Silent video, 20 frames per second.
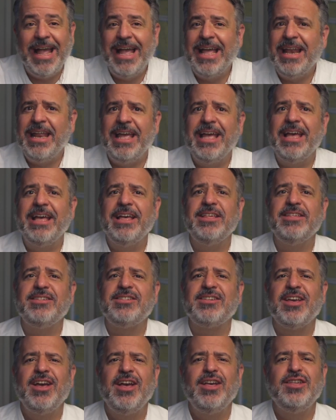It
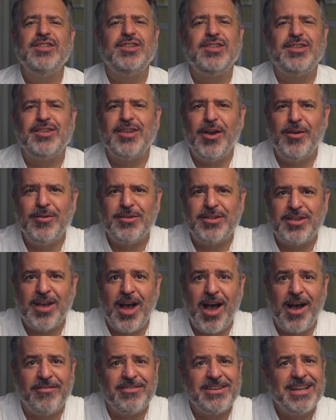is so
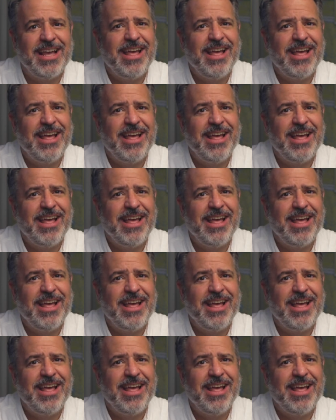soft,